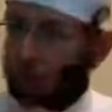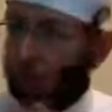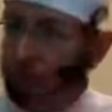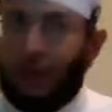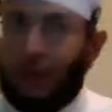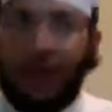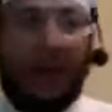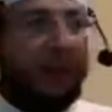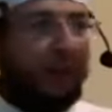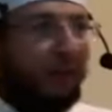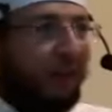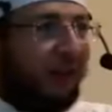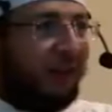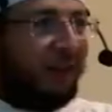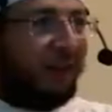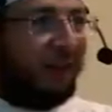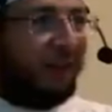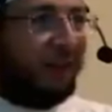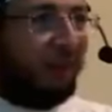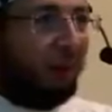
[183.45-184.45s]
We
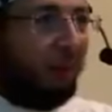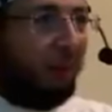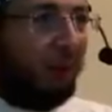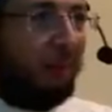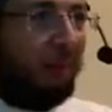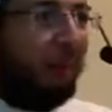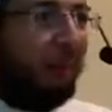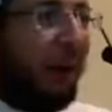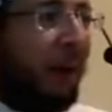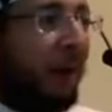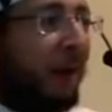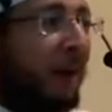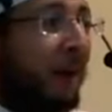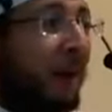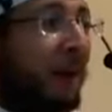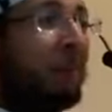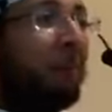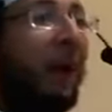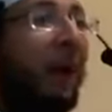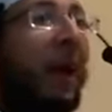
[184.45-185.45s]
agreed. You remember?
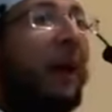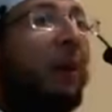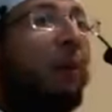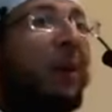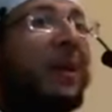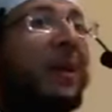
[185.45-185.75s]
And